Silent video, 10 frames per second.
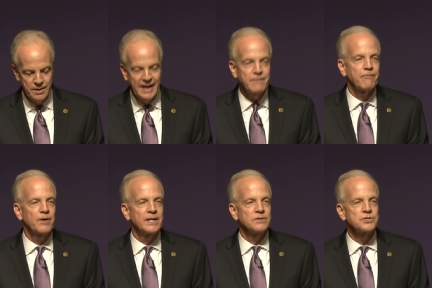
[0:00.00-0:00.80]
I had
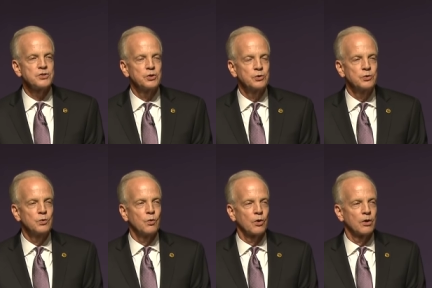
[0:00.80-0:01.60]
friends
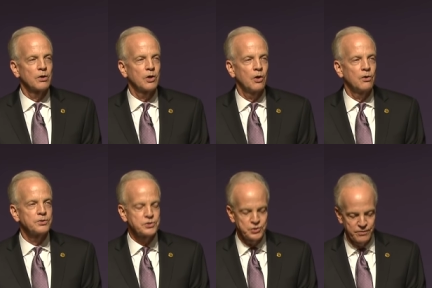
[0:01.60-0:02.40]
who were called
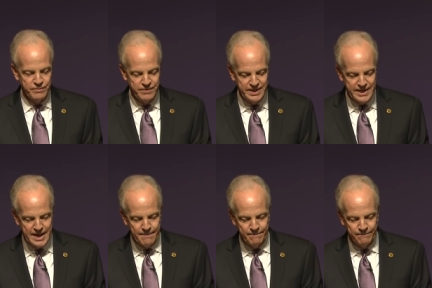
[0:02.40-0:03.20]
to serve in
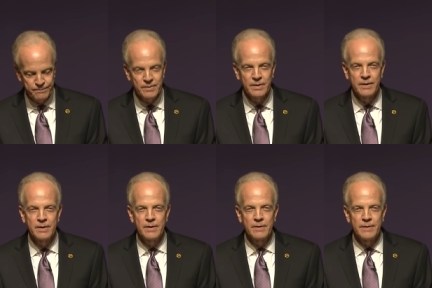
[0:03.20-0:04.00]
Vietnam.
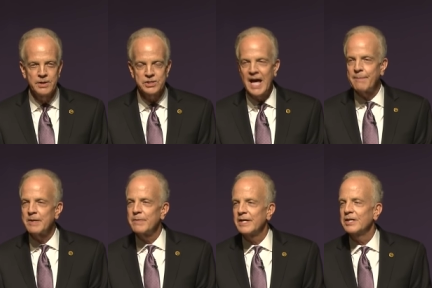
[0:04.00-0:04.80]
They just happened
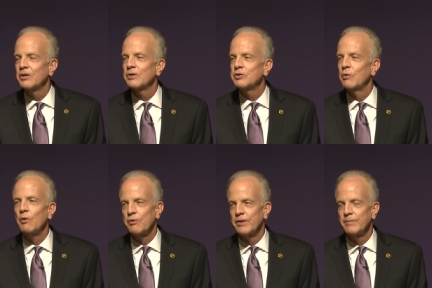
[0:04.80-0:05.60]
to be a year or two
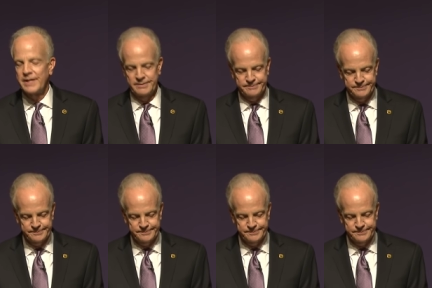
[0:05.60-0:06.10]
older than me.